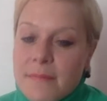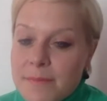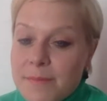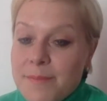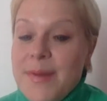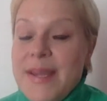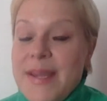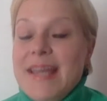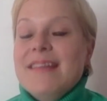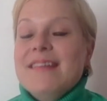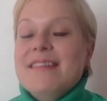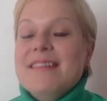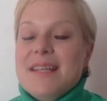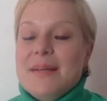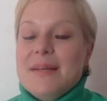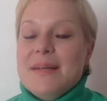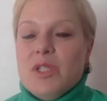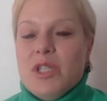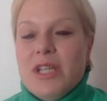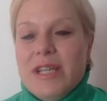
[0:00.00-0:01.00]
made
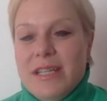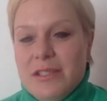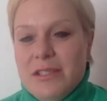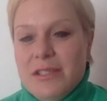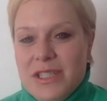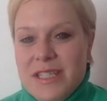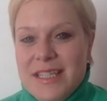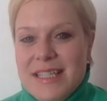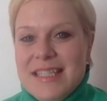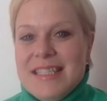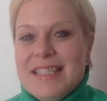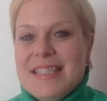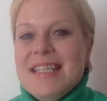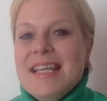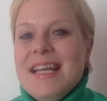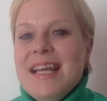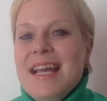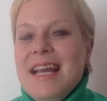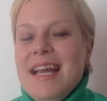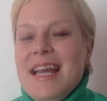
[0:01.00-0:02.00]
some changes,
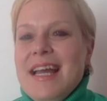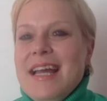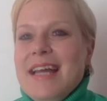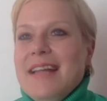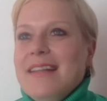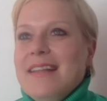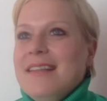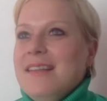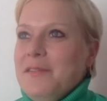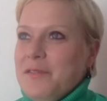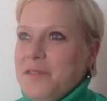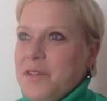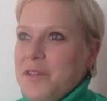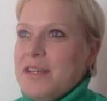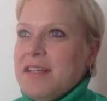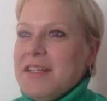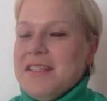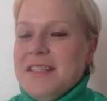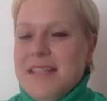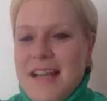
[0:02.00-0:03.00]
and of
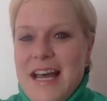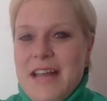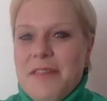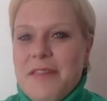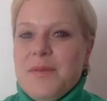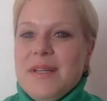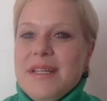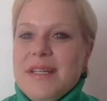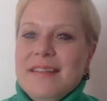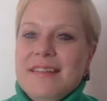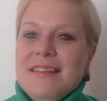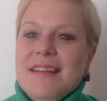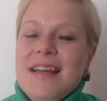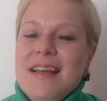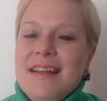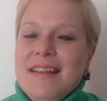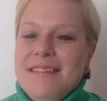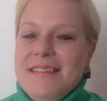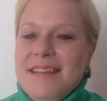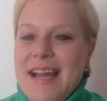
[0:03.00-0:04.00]
course, the 100
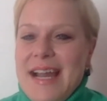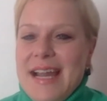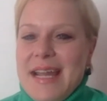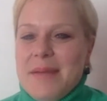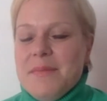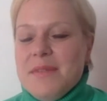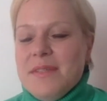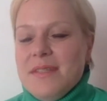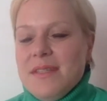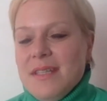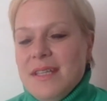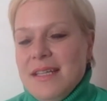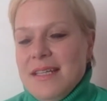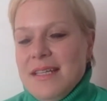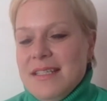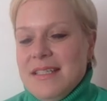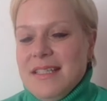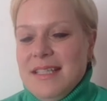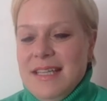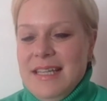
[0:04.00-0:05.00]
times
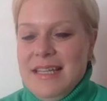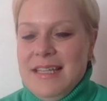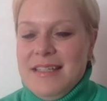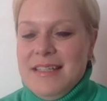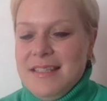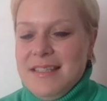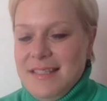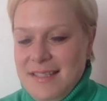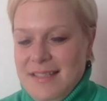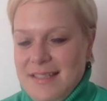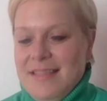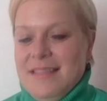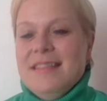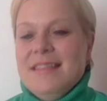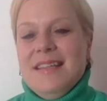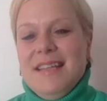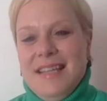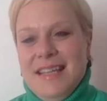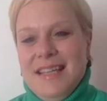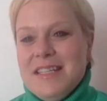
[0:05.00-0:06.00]
is
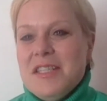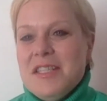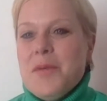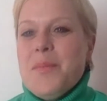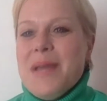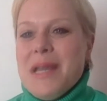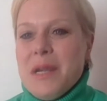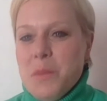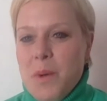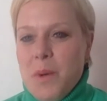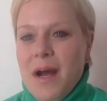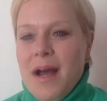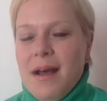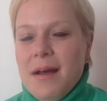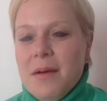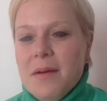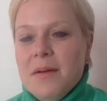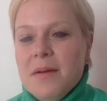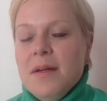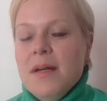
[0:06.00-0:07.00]
the big
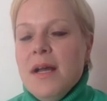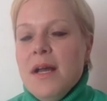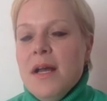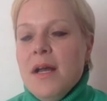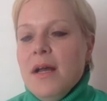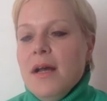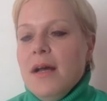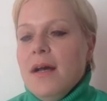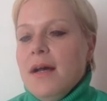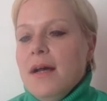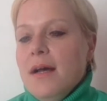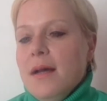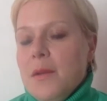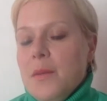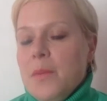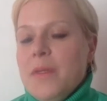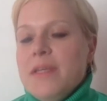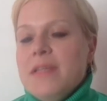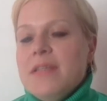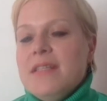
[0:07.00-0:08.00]
wow.
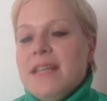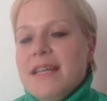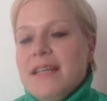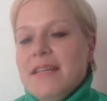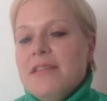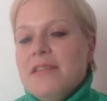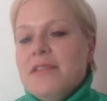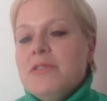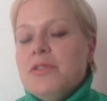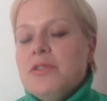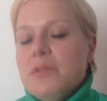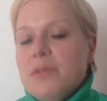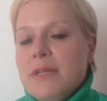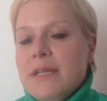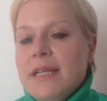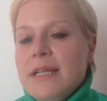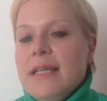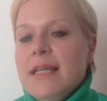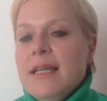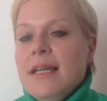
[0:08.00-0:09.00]
We said
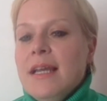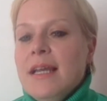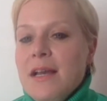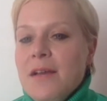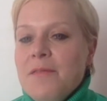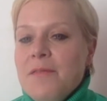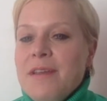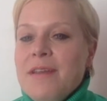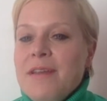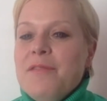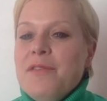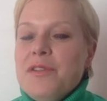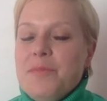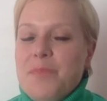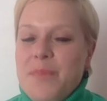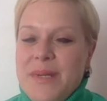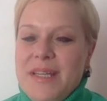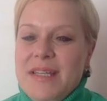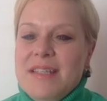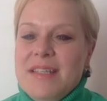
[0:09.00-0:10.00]
usually we would
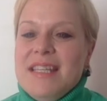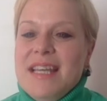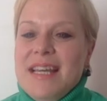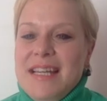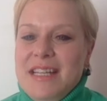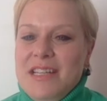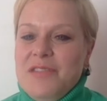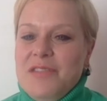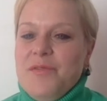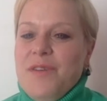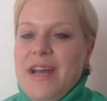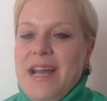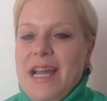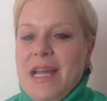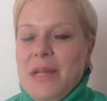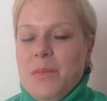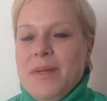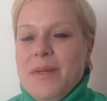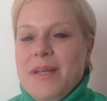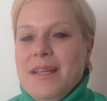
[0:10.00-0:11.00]
be
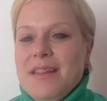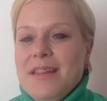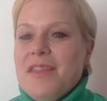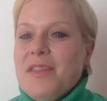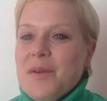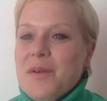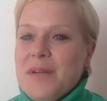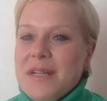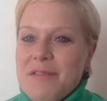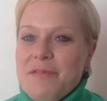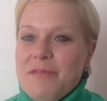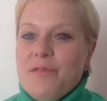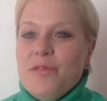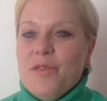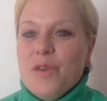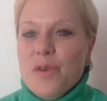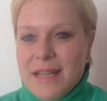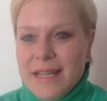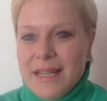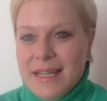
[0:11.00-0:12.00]
satisfied with 30,
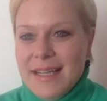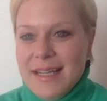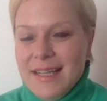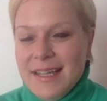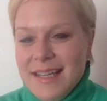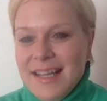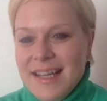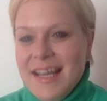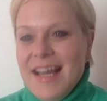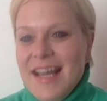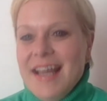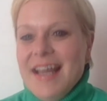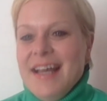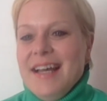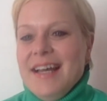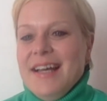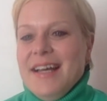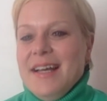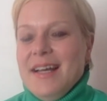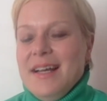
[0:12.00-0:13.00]
40
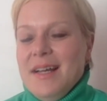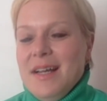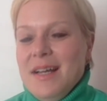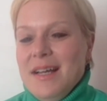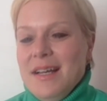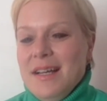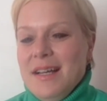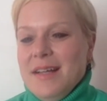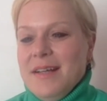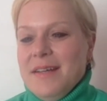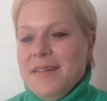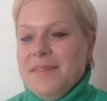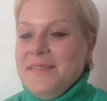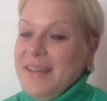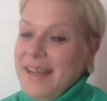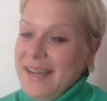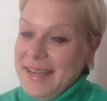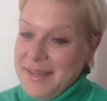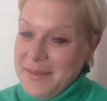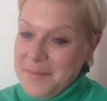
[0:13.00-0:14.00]

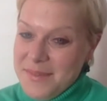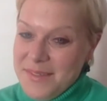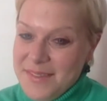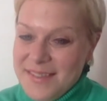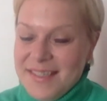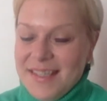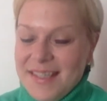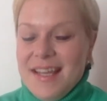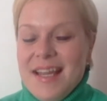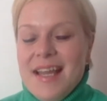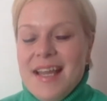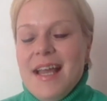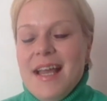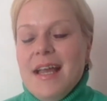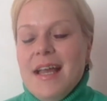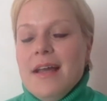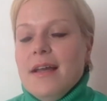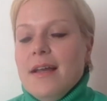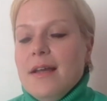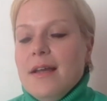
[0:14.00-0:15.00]
times.
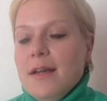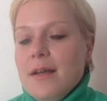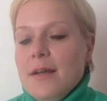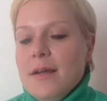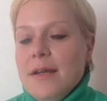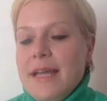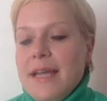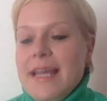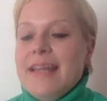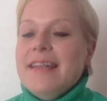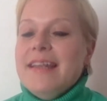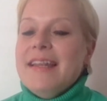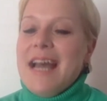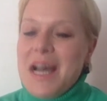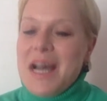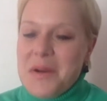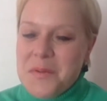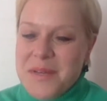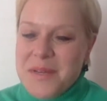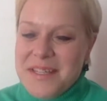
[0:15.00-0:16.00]
And
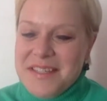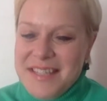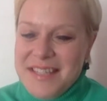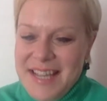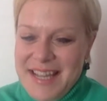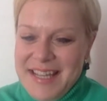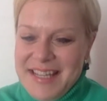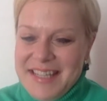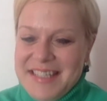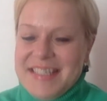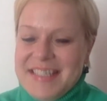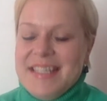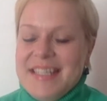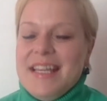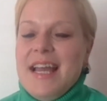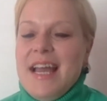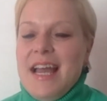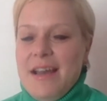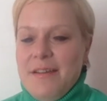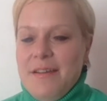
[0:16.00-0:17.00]
now we says
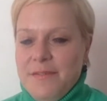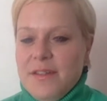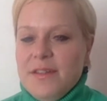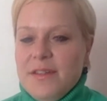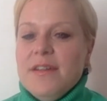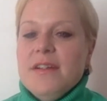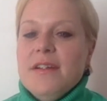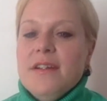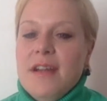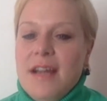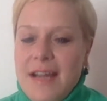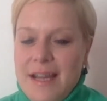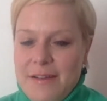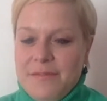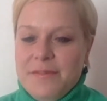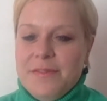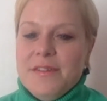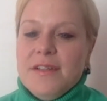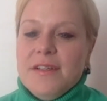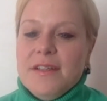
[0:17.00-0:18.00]
after
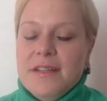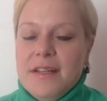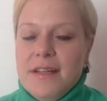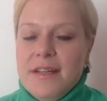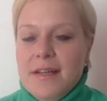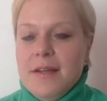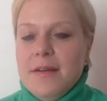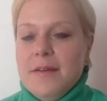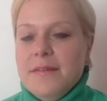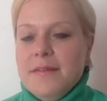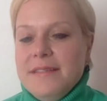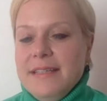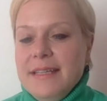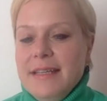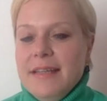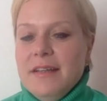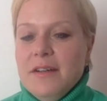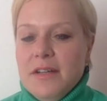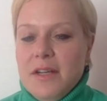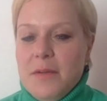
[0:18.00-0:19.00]
the
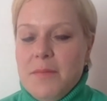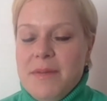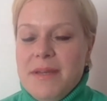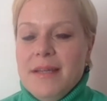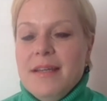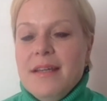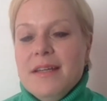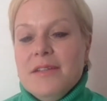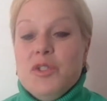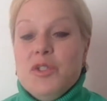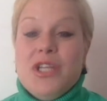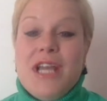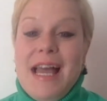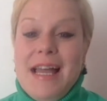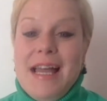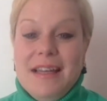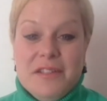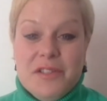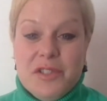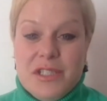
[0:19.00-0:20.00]
economic
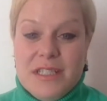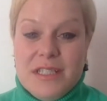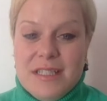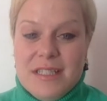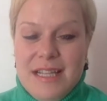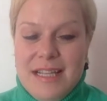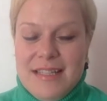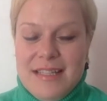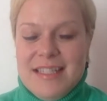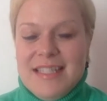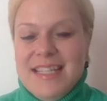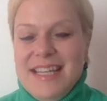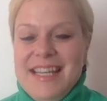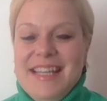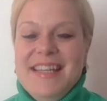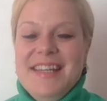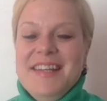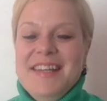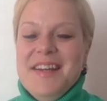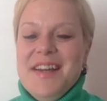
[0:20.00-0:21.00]
challenges, let's
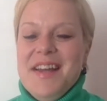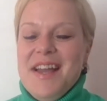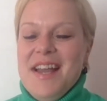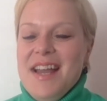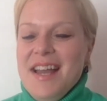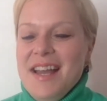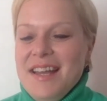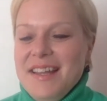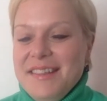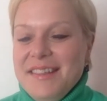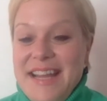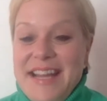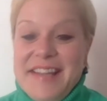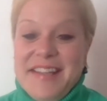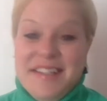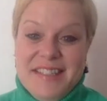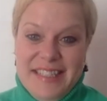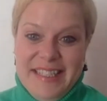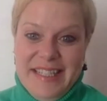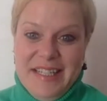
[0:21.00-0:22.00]
say,
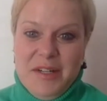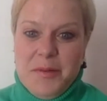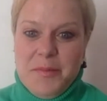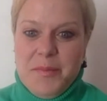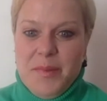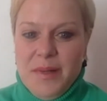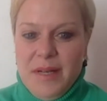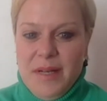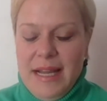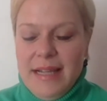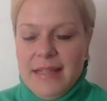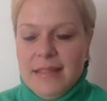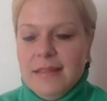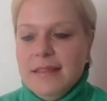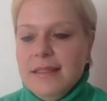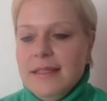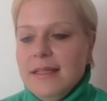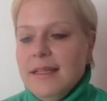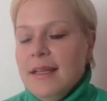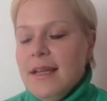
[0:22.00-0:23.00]
nicely or
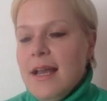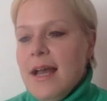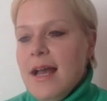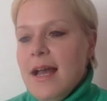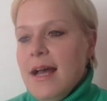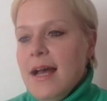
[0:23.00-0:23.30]
politely,